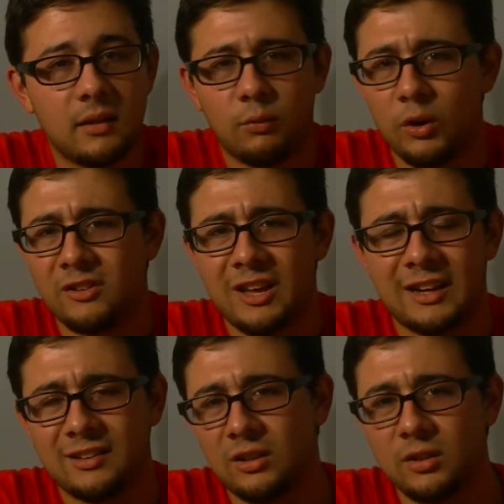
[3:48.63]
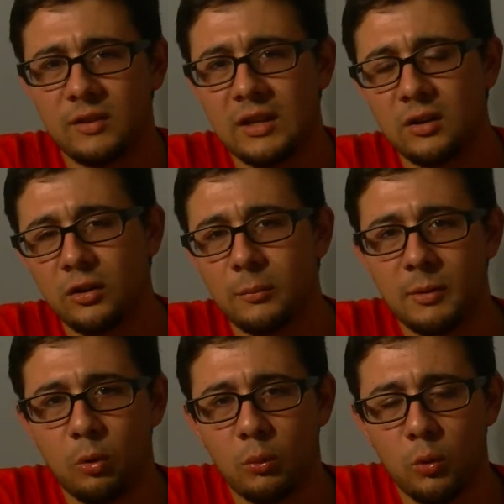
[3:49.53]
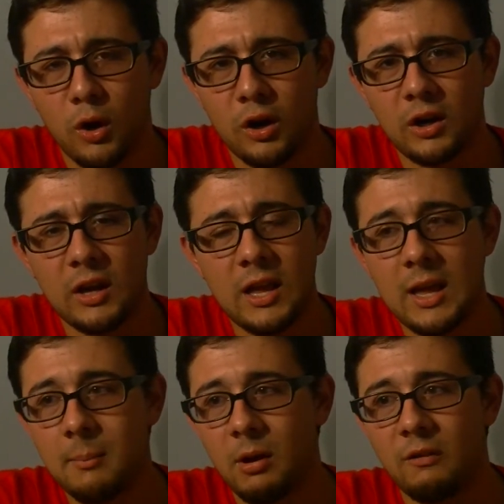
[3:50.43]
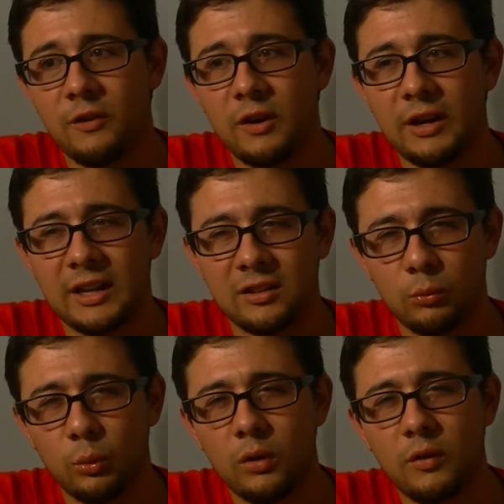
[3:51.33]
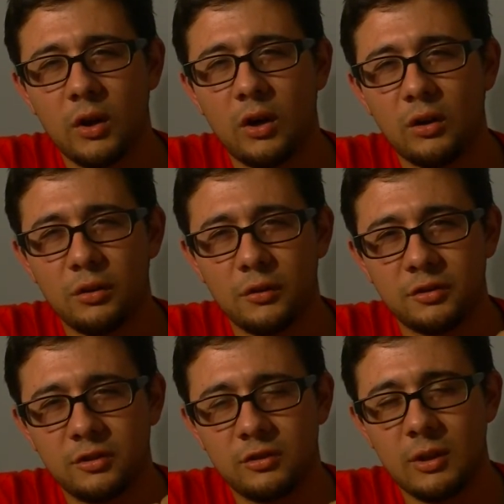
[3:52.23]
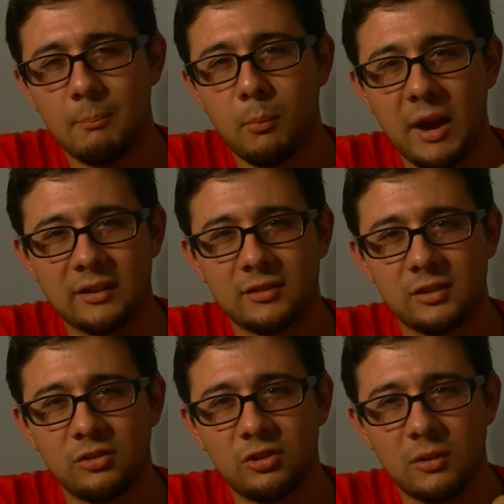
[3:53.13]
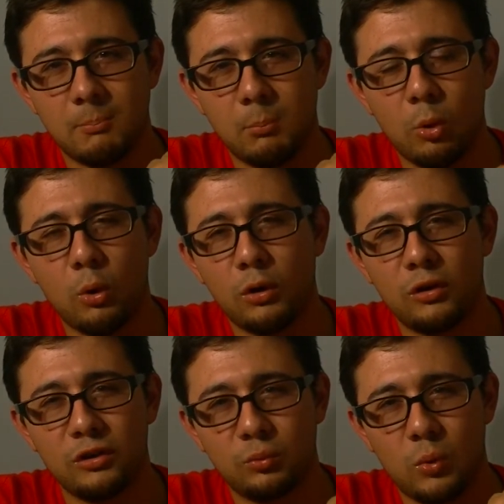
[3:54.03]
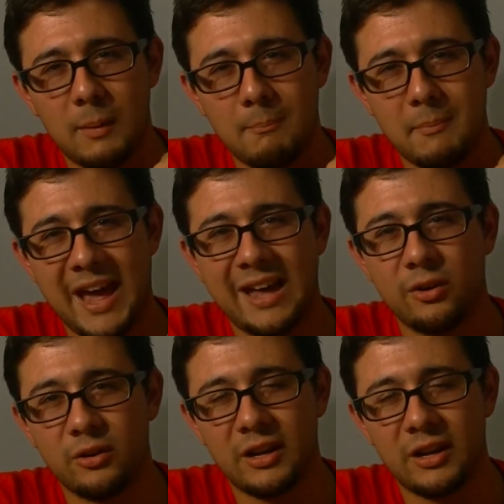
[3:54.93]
The voice acting could have needed a little bit more work, but I felt like at the root of it all, the message, the moral is what mattered.